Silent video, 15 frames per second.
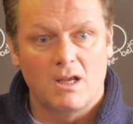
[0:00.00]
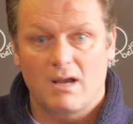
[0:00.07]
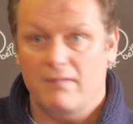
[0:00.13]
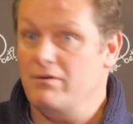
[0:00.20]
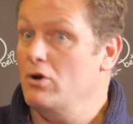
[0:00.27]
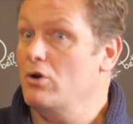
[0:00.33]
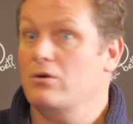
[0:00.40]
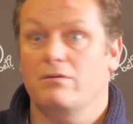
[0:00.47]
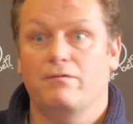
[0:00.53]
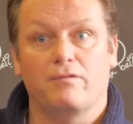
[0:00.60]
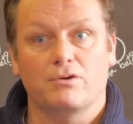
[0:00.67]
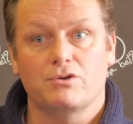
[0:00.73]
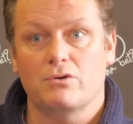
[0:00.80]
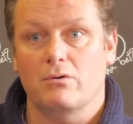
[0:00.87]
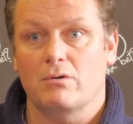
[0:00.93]
If you look at the
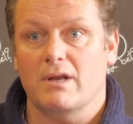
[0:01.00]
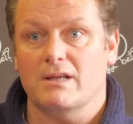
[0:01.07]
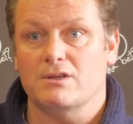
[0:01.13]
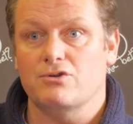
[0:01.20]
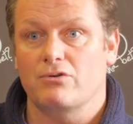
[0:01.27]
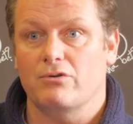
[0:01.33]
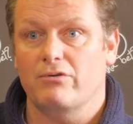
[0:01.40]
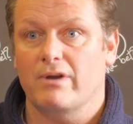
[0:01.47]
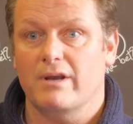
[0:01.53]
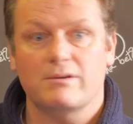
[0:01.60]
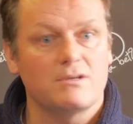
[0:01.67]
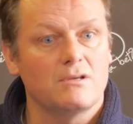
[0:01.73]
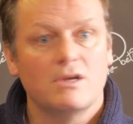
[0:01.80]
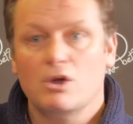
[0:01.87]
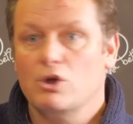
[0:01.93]
first goal against Hungary,
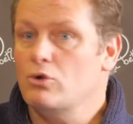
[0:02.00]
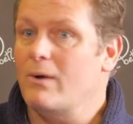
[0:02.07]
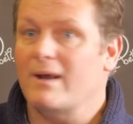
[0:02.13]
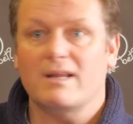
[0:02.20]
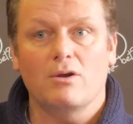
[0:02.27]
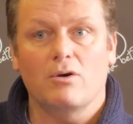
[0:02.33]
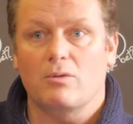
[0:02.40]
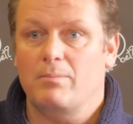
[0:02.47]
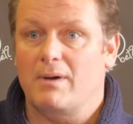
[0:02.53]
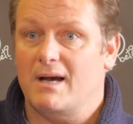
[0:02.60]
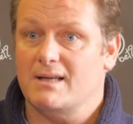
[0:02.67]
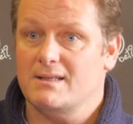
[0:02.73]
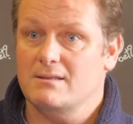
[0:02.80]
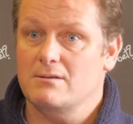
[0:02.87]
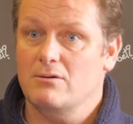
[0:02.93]
it's 20-odd
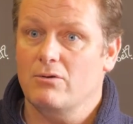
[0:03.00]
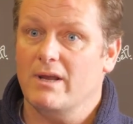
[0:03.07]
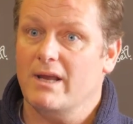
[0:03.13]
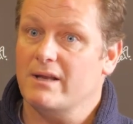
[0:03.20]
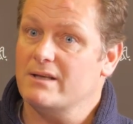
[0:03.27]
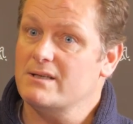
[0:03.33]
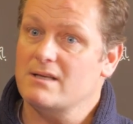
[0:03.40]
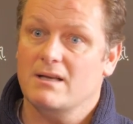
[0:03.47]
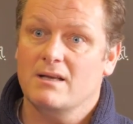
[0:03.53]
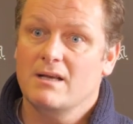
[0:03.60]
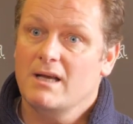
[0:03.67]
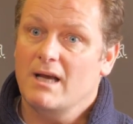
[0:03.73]
passes, Louis, and it's a